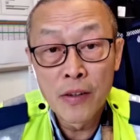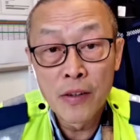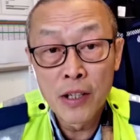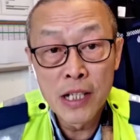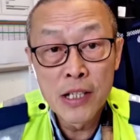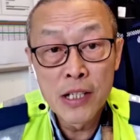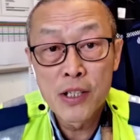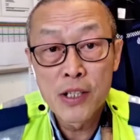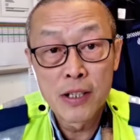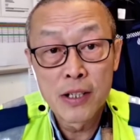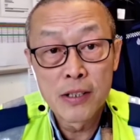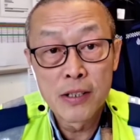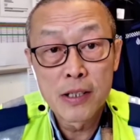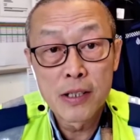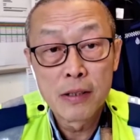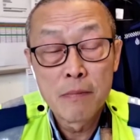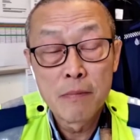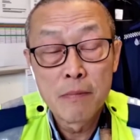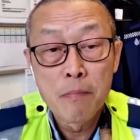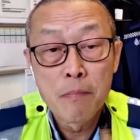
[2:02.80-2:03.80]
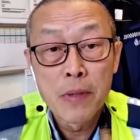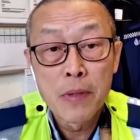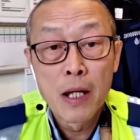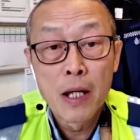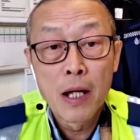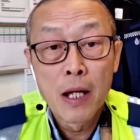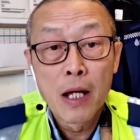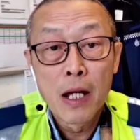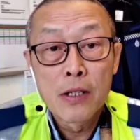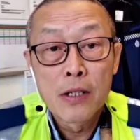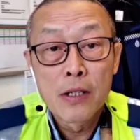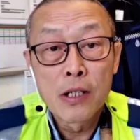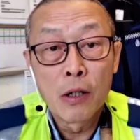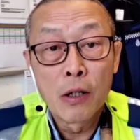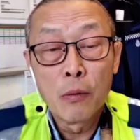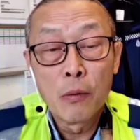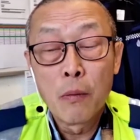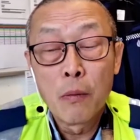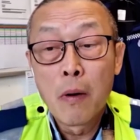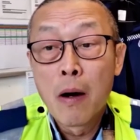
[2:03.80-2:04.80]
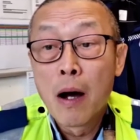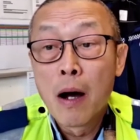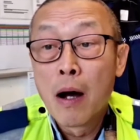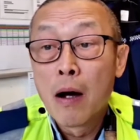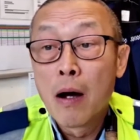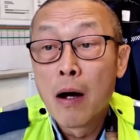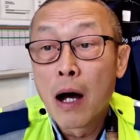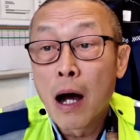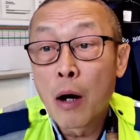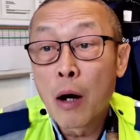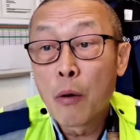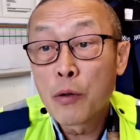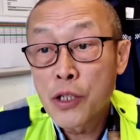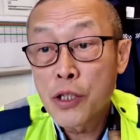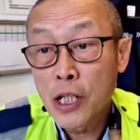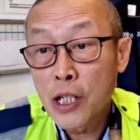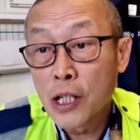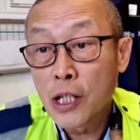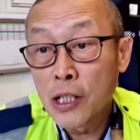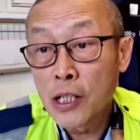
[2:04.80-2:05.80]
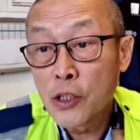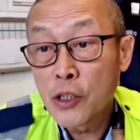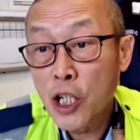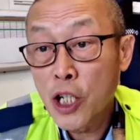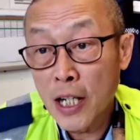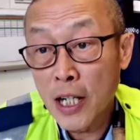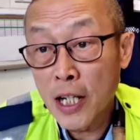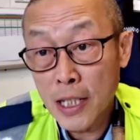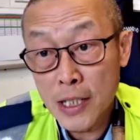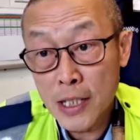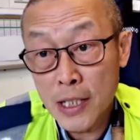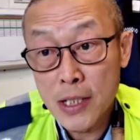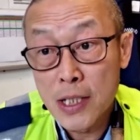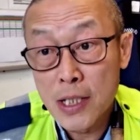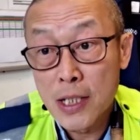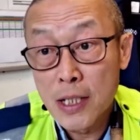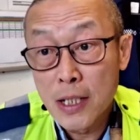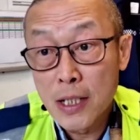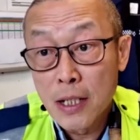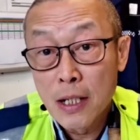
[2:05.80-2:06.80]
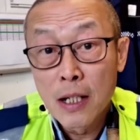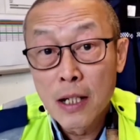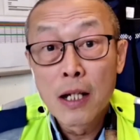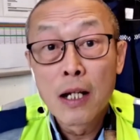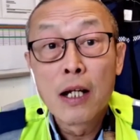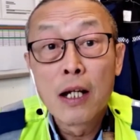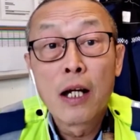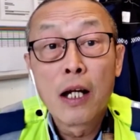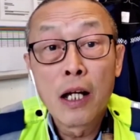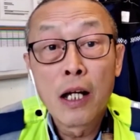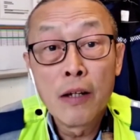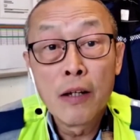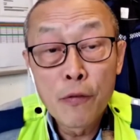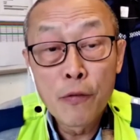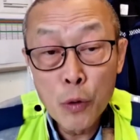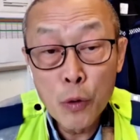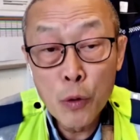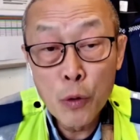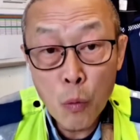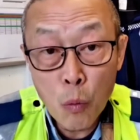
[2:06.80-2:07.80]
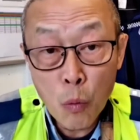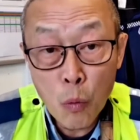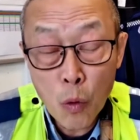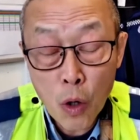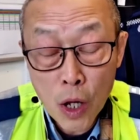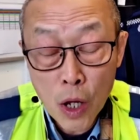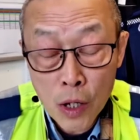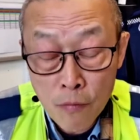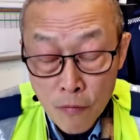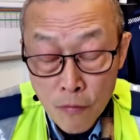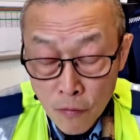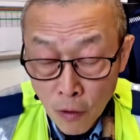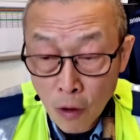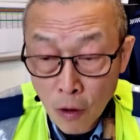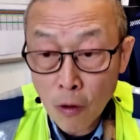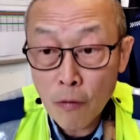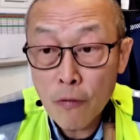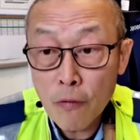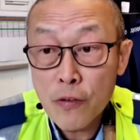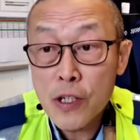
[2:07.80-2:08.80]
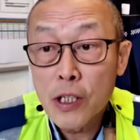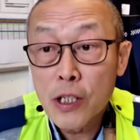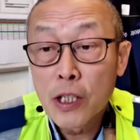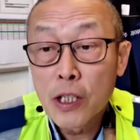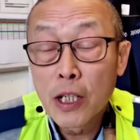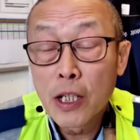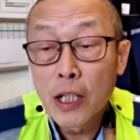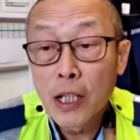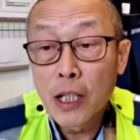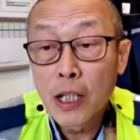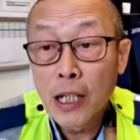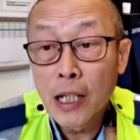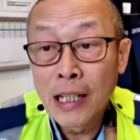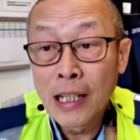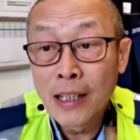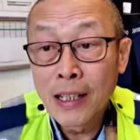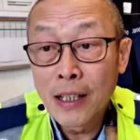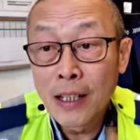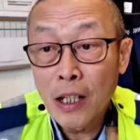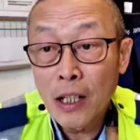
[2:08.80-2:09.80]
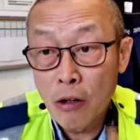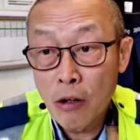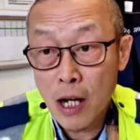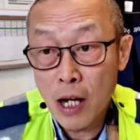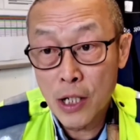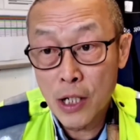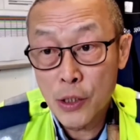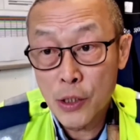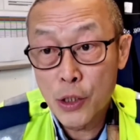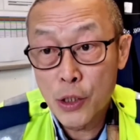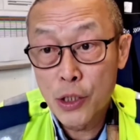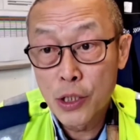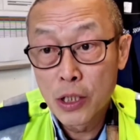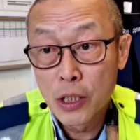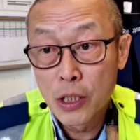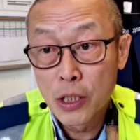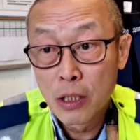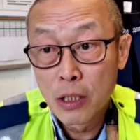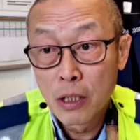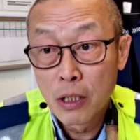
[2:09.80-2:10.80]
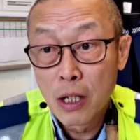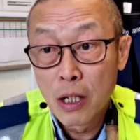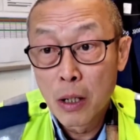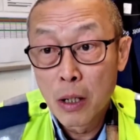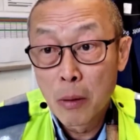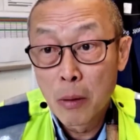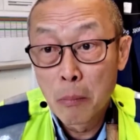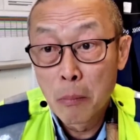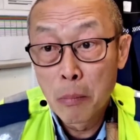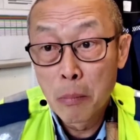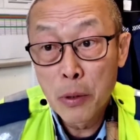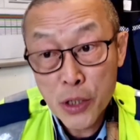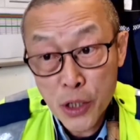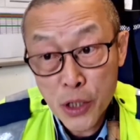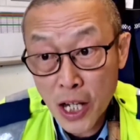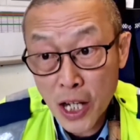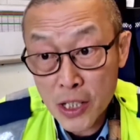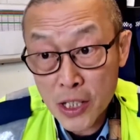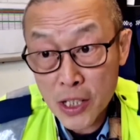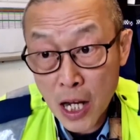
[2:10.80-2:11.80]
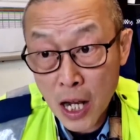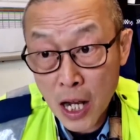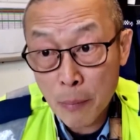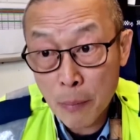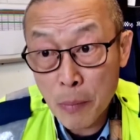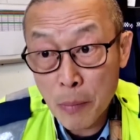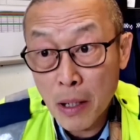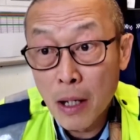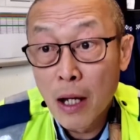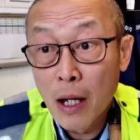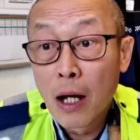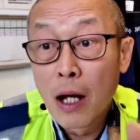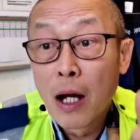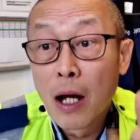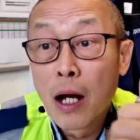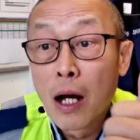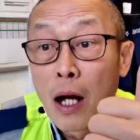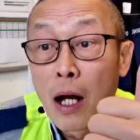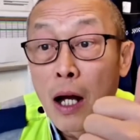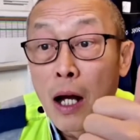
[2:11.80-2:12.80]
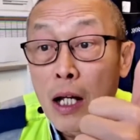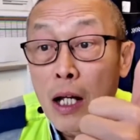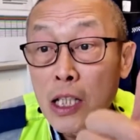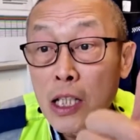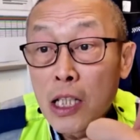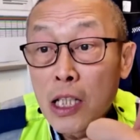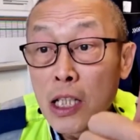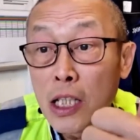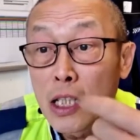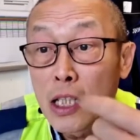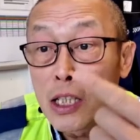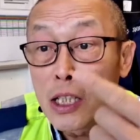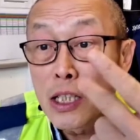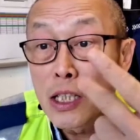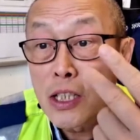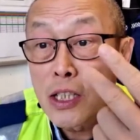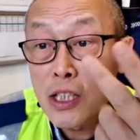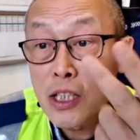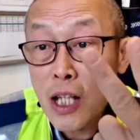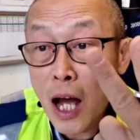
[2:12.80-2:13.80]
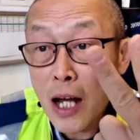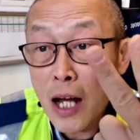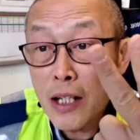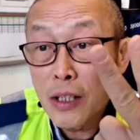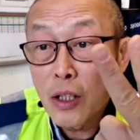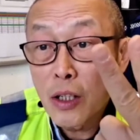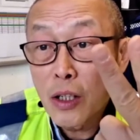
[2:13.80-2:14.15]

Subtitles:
incident. So I would say in Chinese, if you involved in a crash, put your hands up. 1, 3, 5.